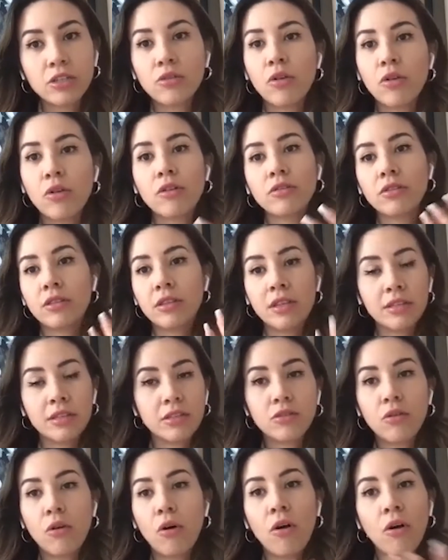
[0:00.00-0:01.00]
So
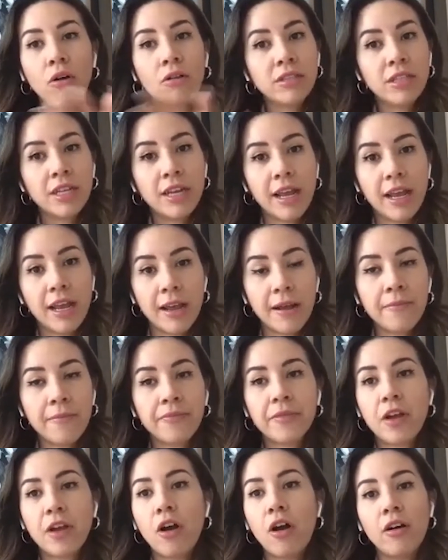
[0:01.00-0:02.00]
today,
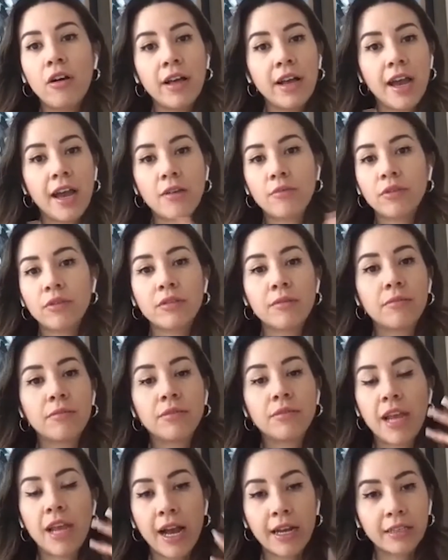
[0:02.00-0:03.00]
all I had was
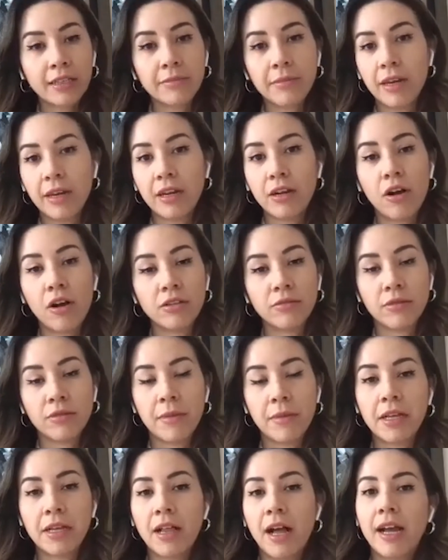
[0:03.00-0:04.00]
tax planning calls with
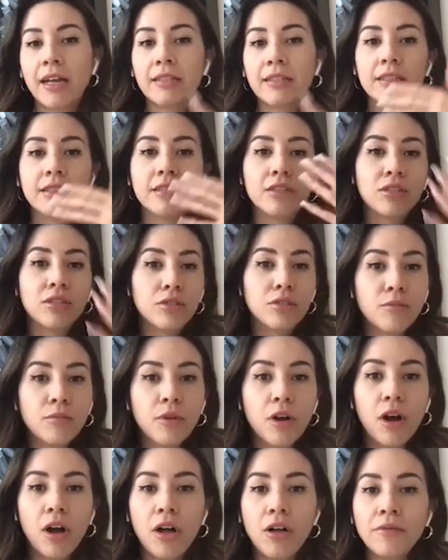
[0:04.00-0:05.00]
my clients. It's a Zoom
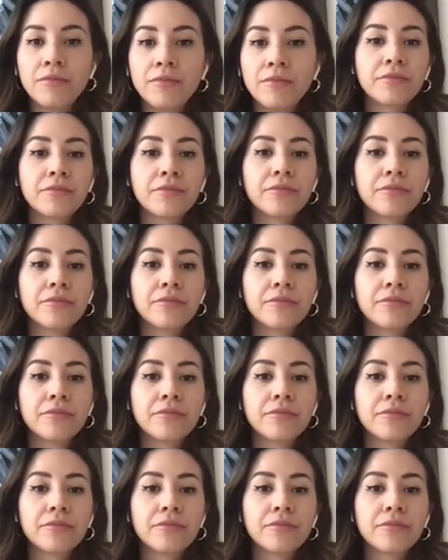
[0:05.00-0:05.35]
call.